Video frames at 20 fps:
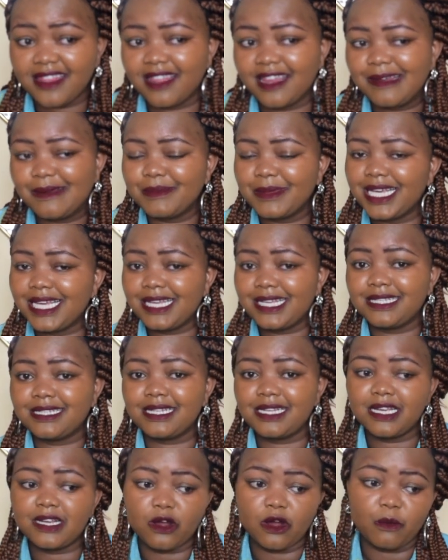them
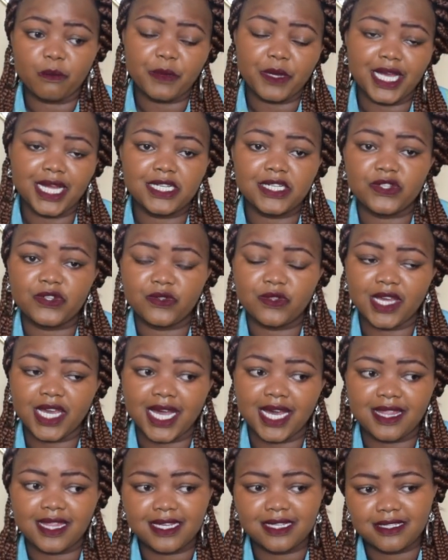easily compared to the
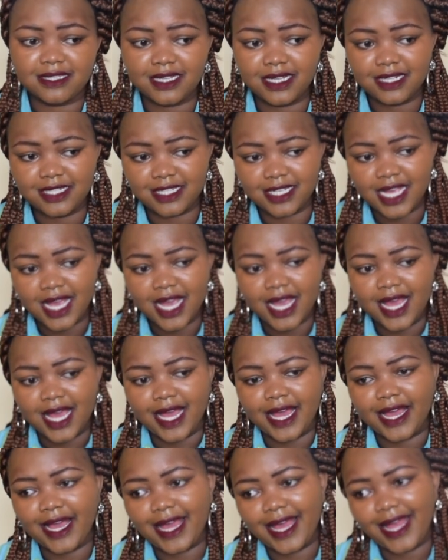other seats.
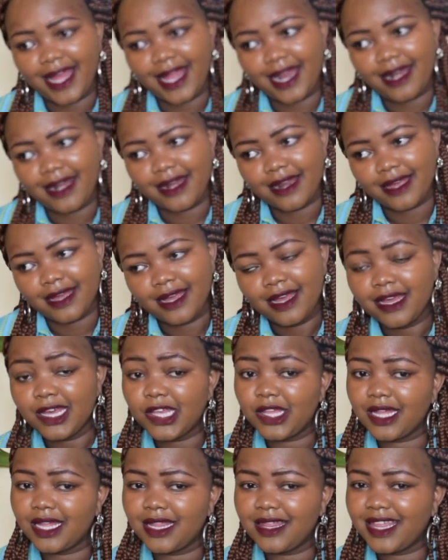And
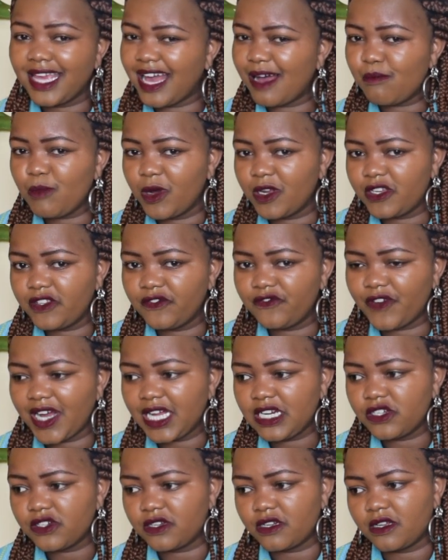they are
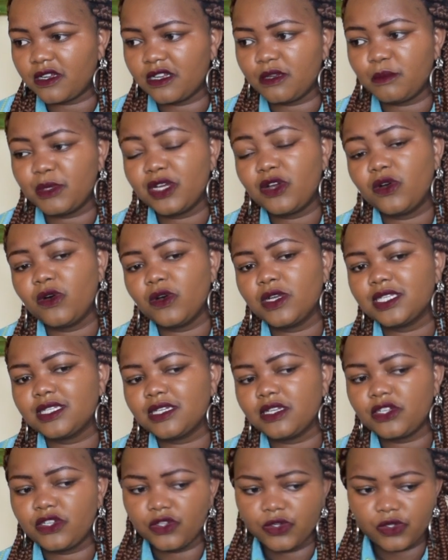multifunctional because
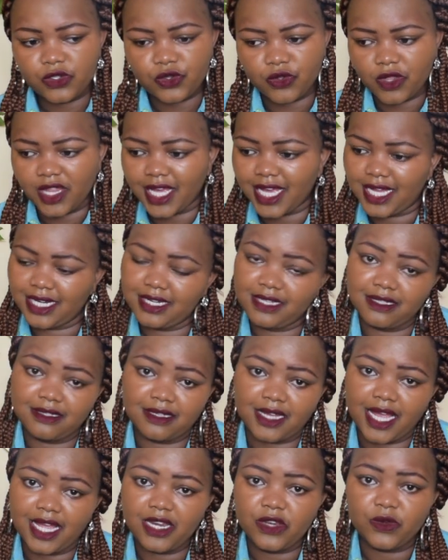due to their
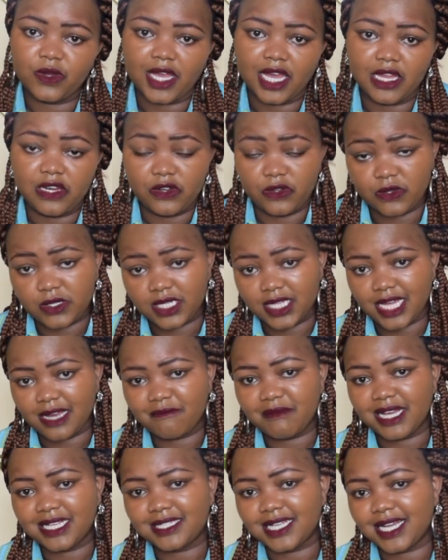design you can use
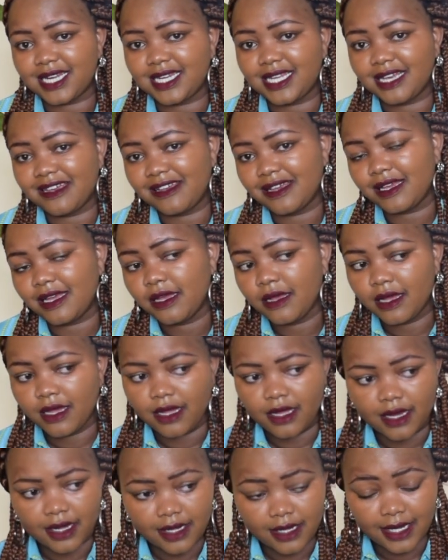them as a day
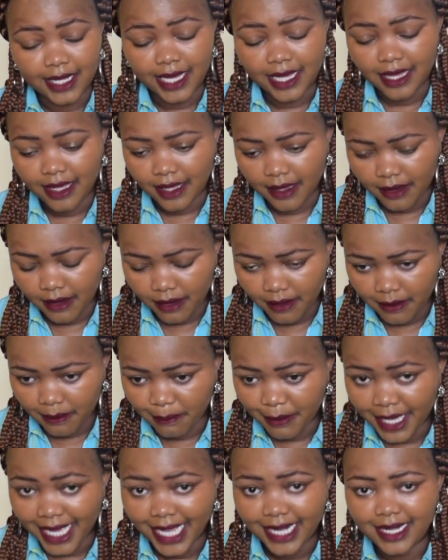
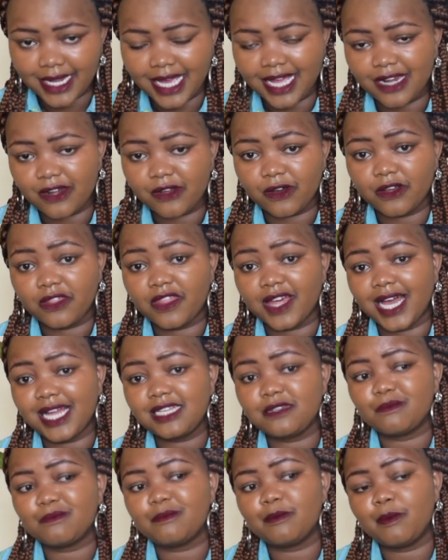bed and all
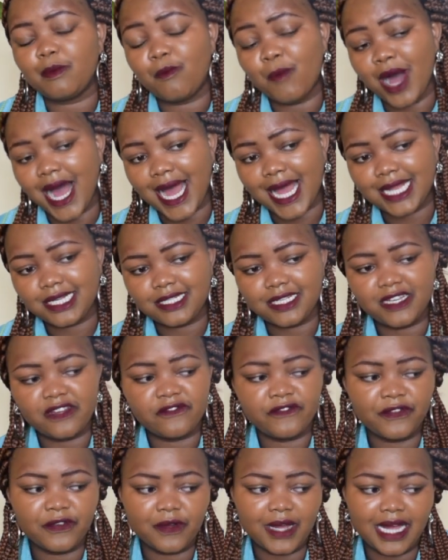that. But
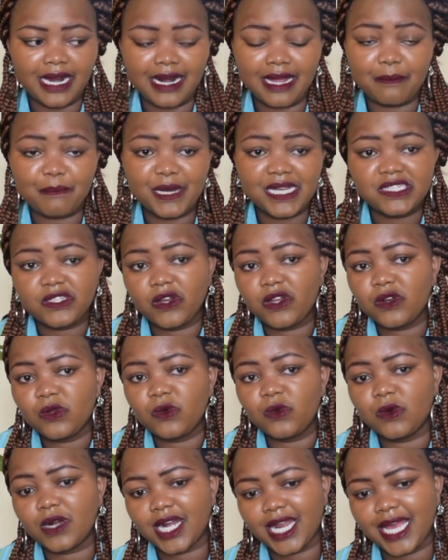if you are a person
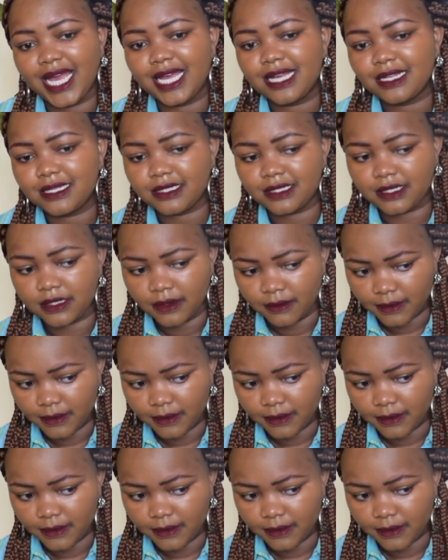who likes